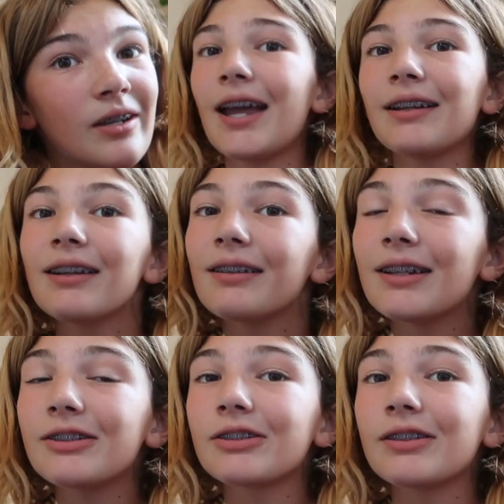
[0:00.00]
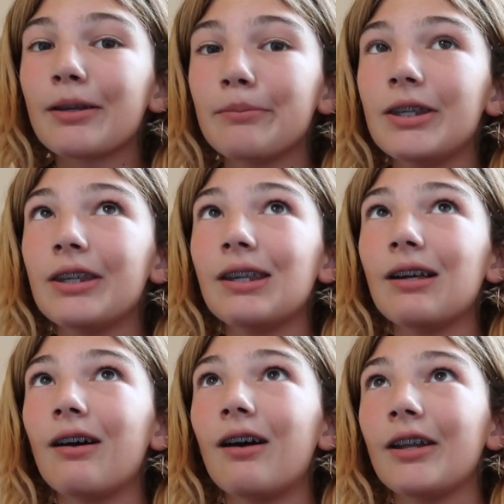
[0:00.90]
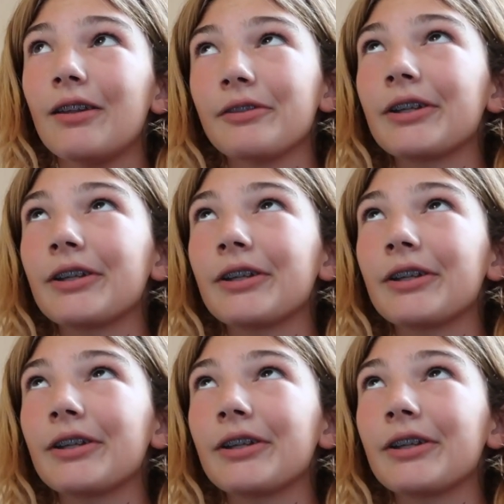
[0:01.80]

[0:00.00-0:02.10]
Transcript: Technically, it's just like me on other